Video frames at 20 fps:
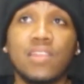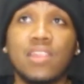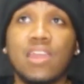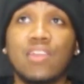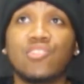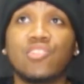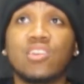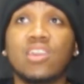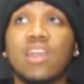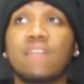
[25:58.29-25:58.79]
and
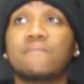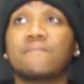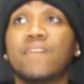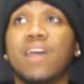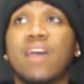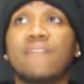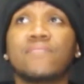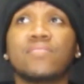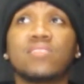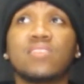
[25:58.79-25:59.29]
now she got
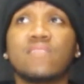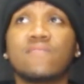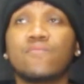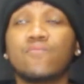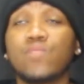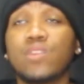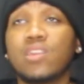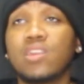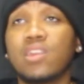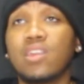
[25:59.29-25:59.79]
5 and
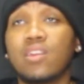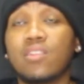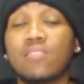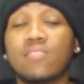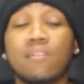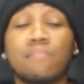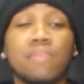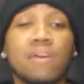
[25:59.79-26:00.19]
7 wick candles.